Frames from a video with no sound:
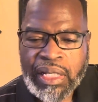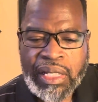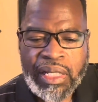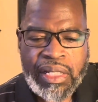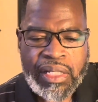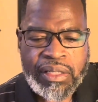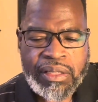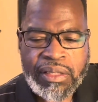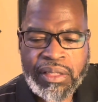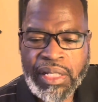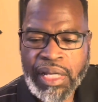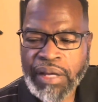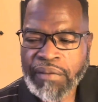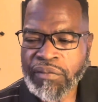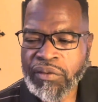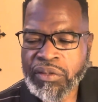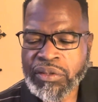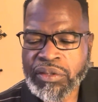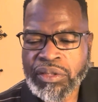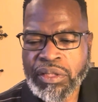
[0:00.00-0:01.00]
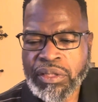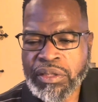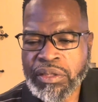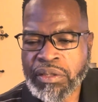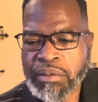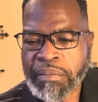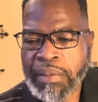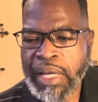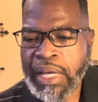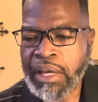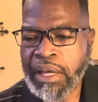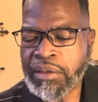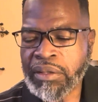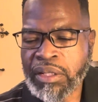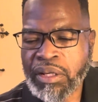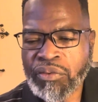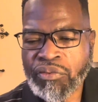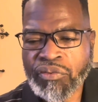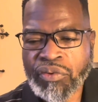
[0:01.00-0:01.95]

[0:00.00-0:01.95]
It's never just about a